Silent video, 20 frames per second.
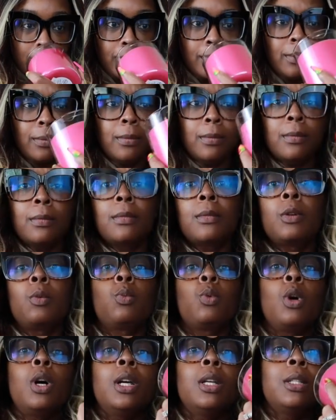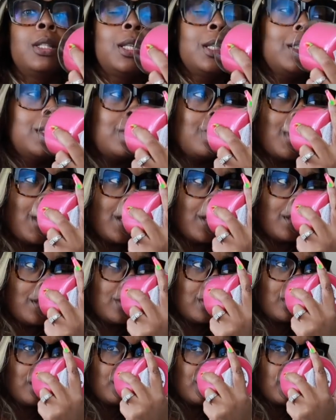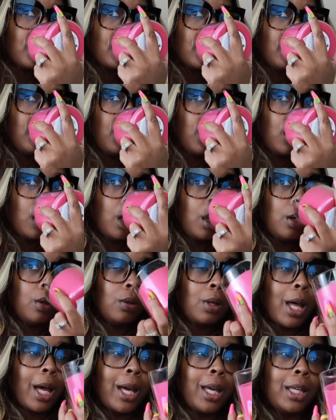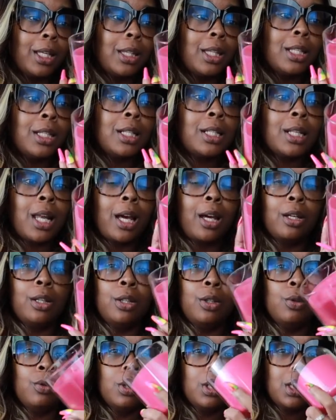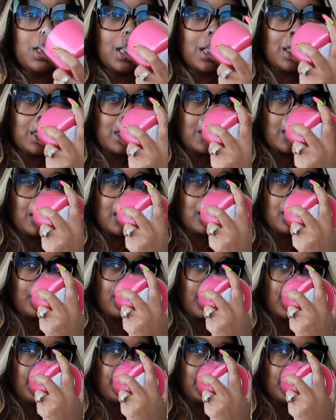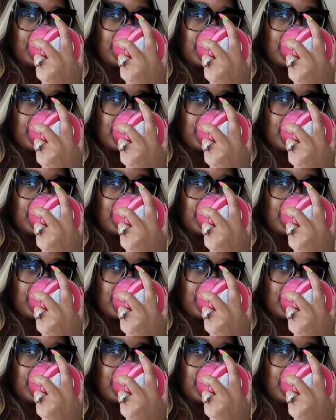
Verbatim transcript: Mmm, royalty smells more on like, this is like a unisex scent to me.